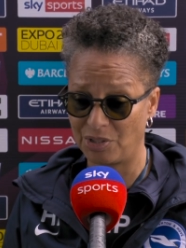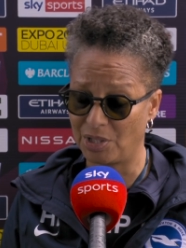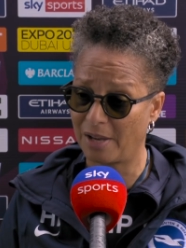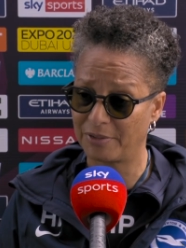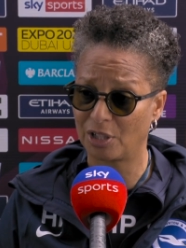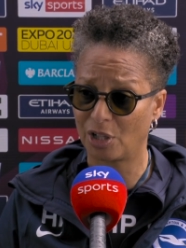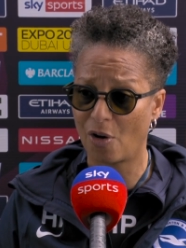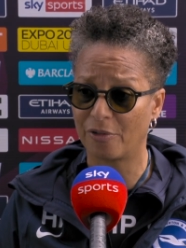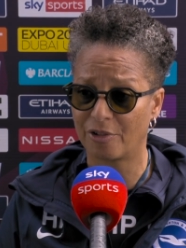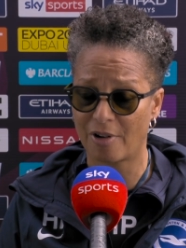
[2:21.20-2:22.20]
She covered a lot
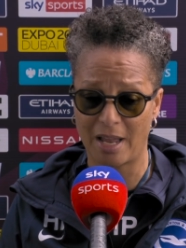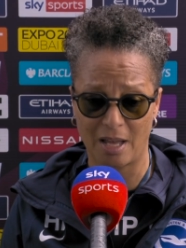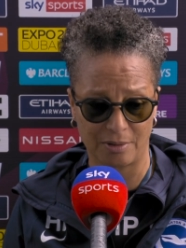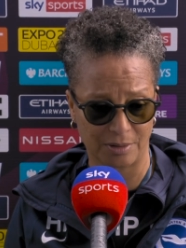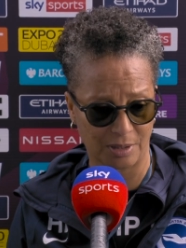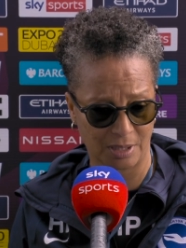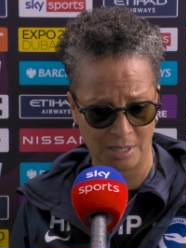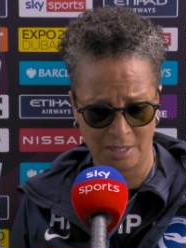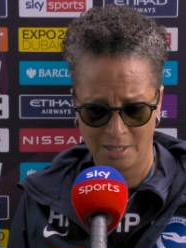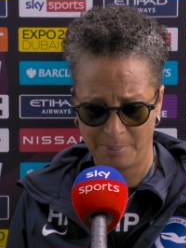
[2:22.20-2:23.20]
of ground,
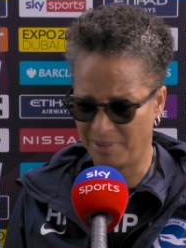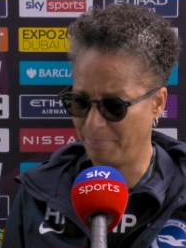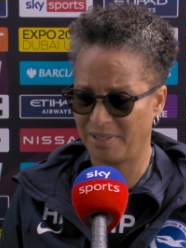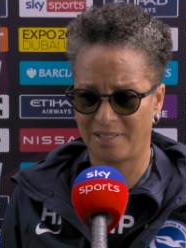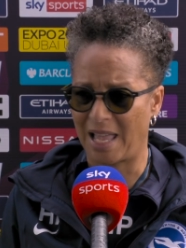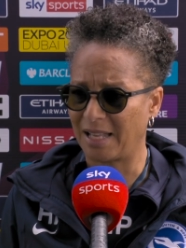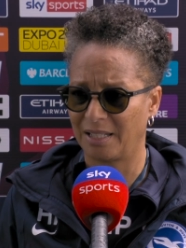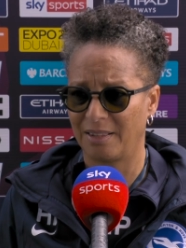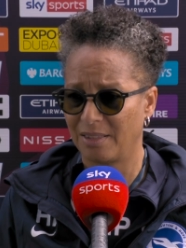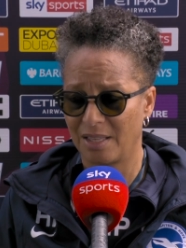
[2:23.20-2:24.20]
but, but
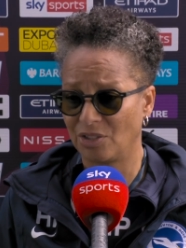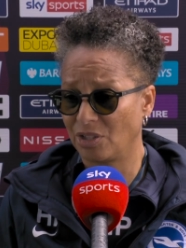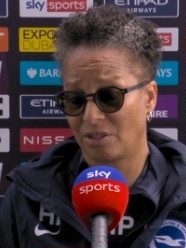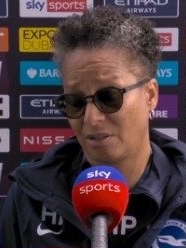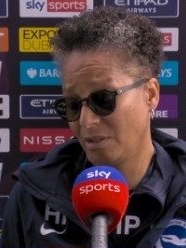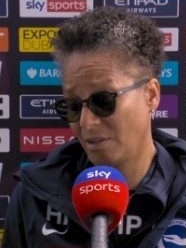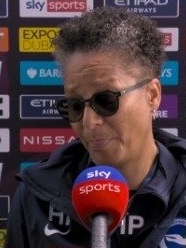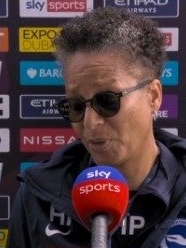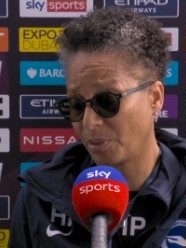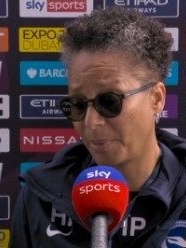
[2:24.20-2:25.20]
sadly, they're, they're just the, the,
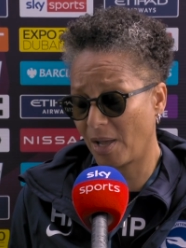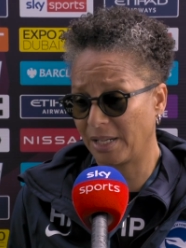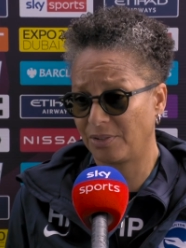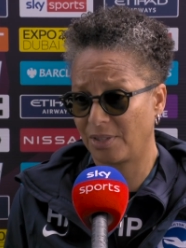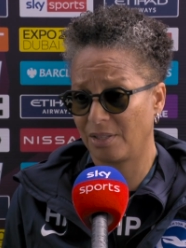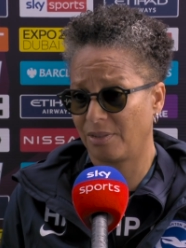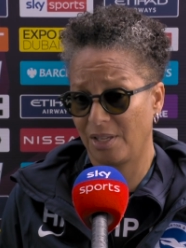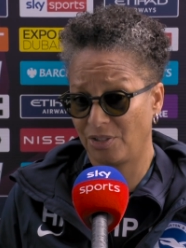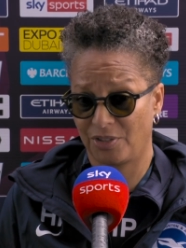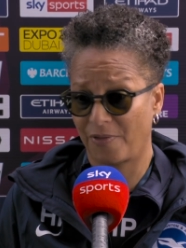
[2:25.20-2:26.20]
bottom line is they're,
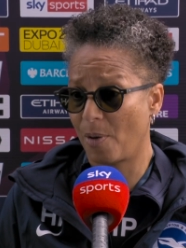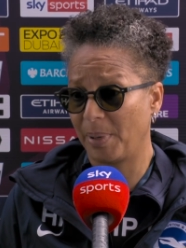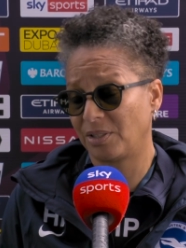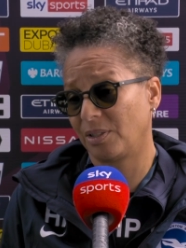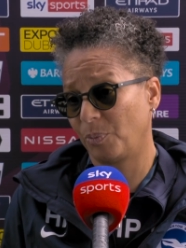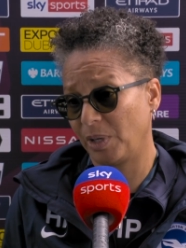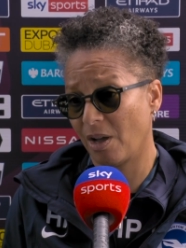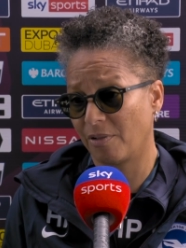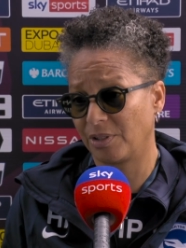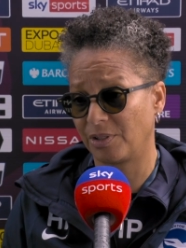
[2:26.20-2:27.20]
they're just far better than we
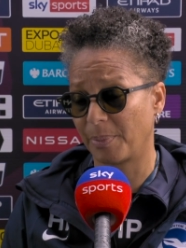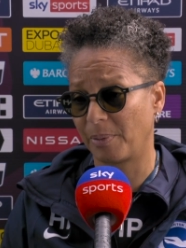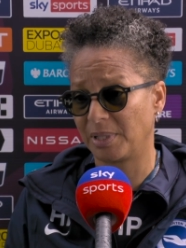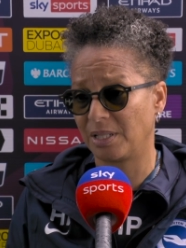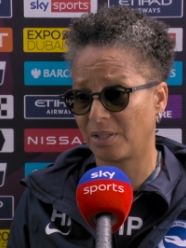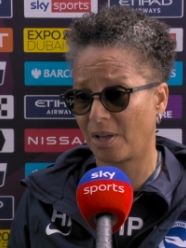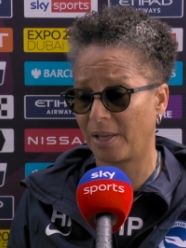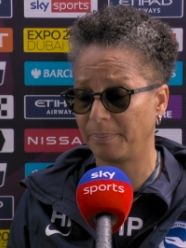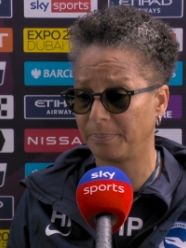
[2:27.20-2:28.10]
are at this moment in time.